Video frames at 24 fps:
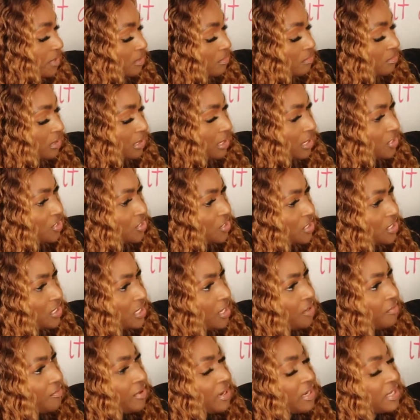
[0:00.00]
but let's just
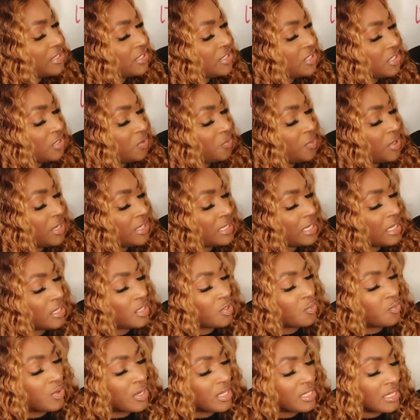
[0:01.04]
get right into the wig. Now,
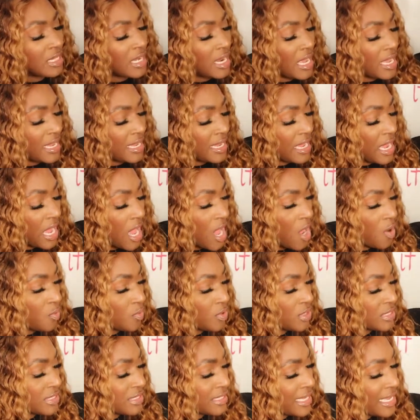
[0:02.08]
the wig that I got
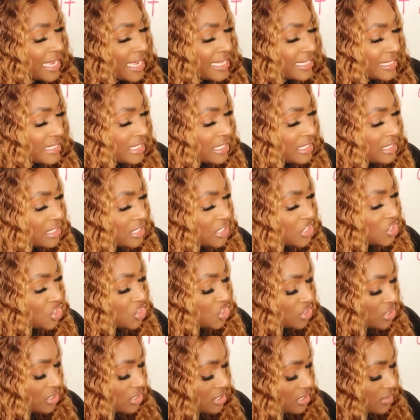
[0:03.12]
was 18
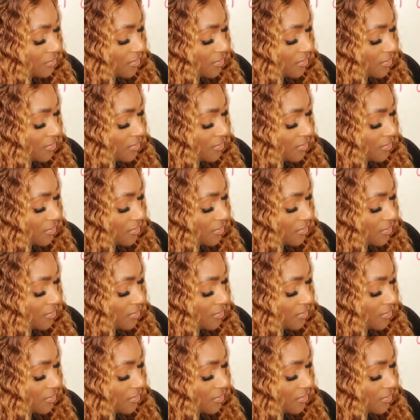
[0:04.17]
inches,